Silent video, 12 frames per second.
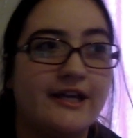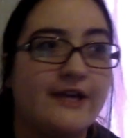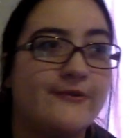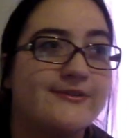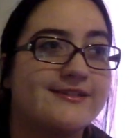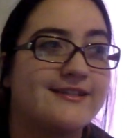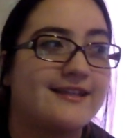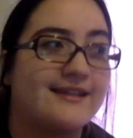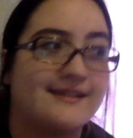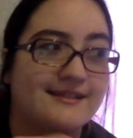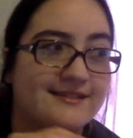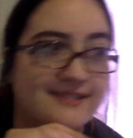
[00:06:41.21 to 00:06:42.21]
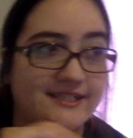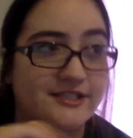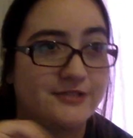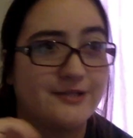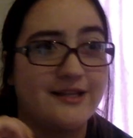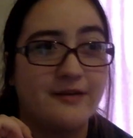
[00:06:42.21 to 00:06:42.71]
It was like
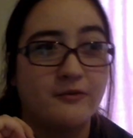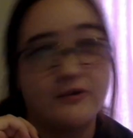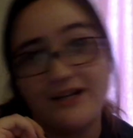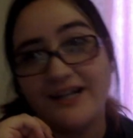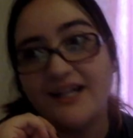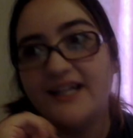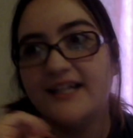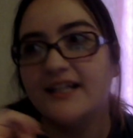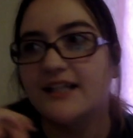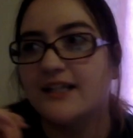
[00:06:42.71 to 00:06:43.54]
Cinderella. What?